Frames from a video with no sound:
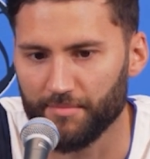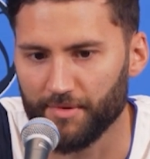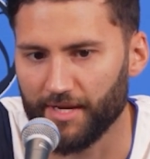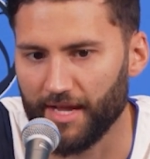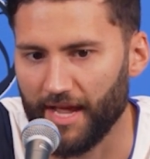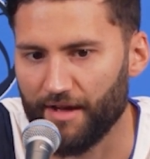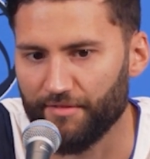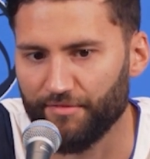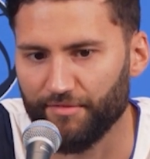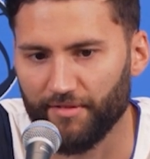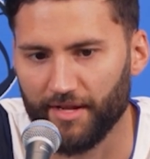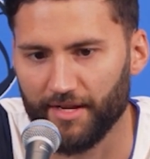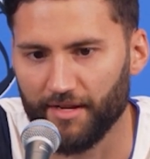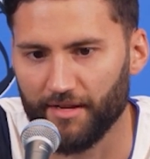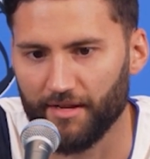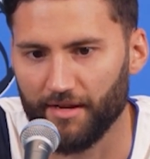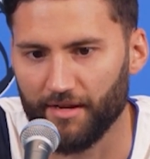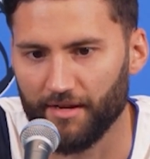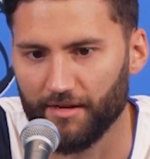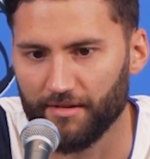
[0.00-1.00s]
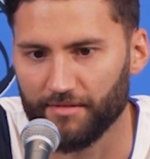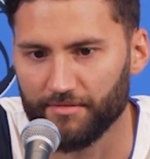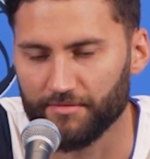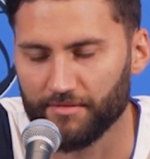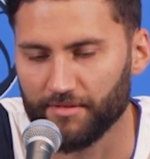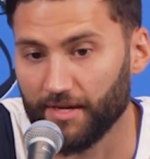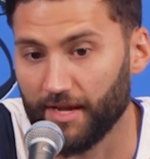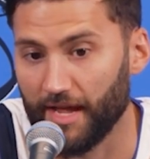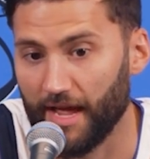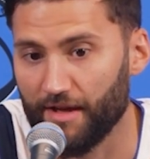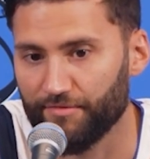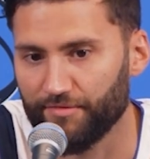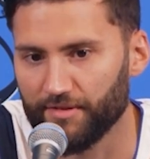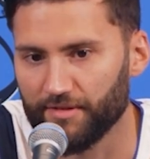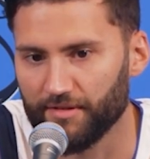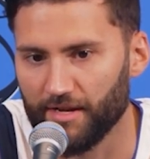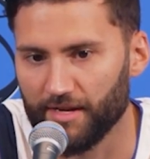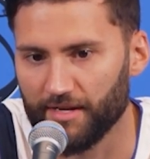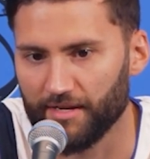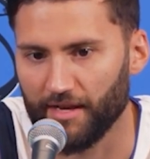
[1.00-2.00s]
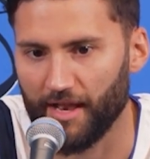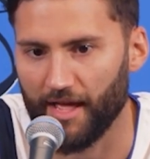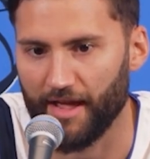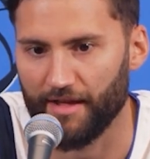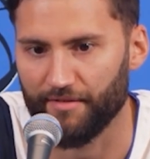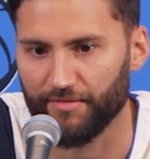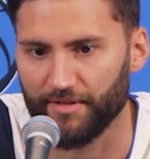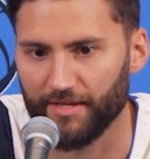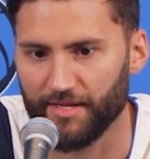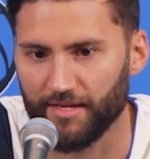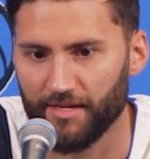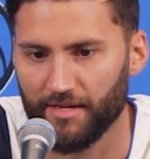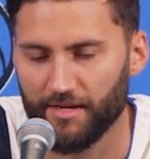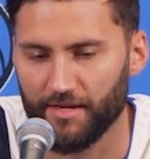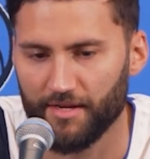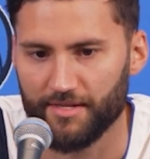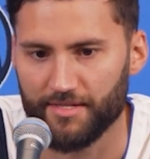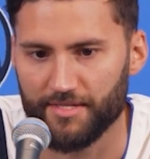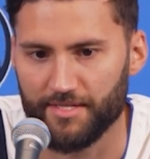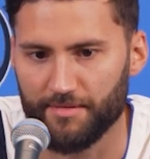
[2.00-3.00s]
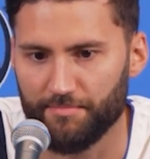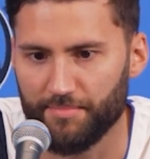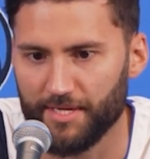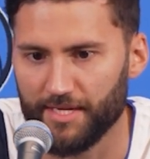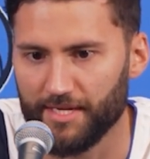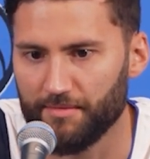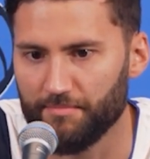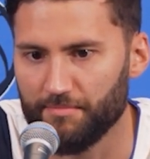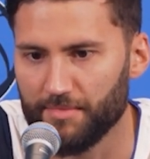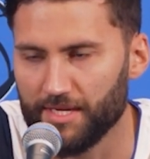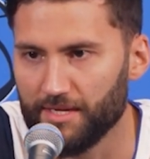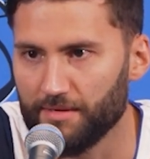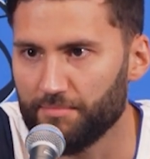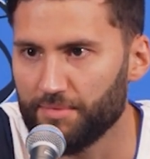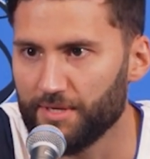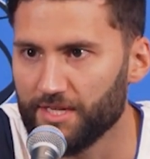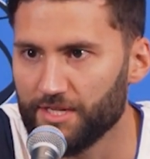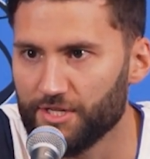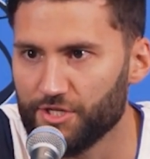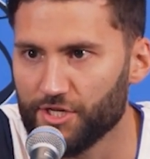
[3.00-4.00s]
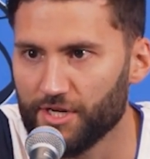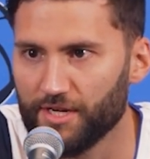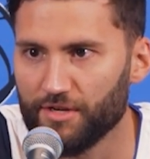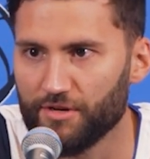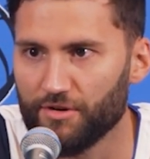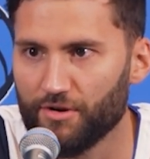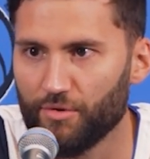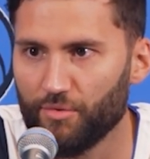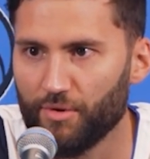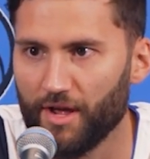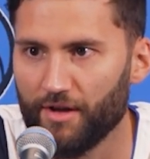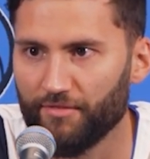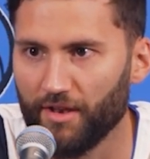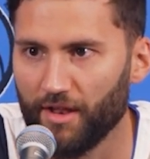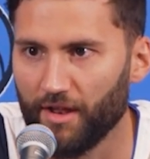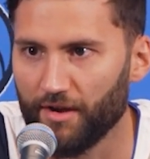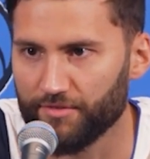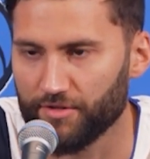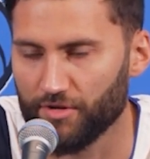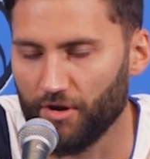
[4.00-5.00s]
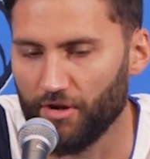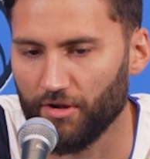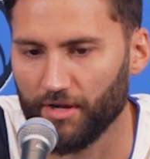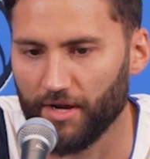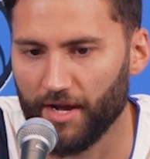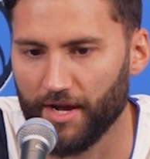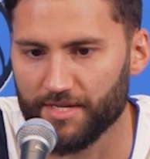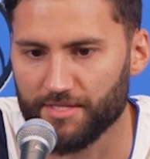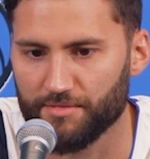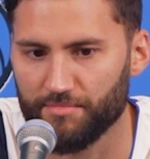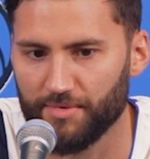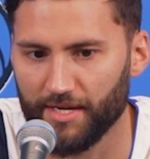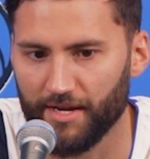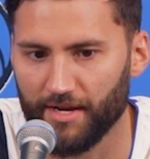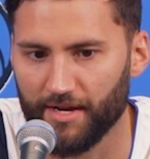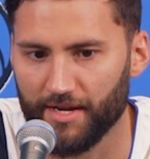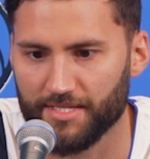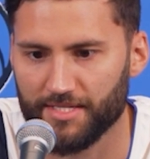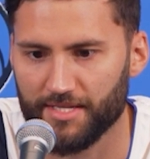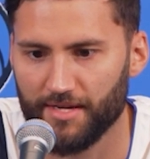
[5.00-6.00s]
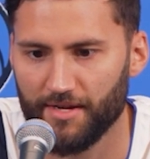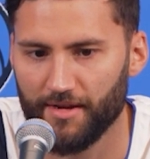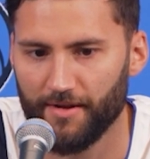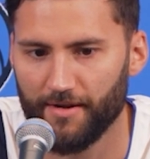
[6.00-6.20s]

Gaff and Lively, DP, me, PJ, you know, we have a lot of tall guys, big guys.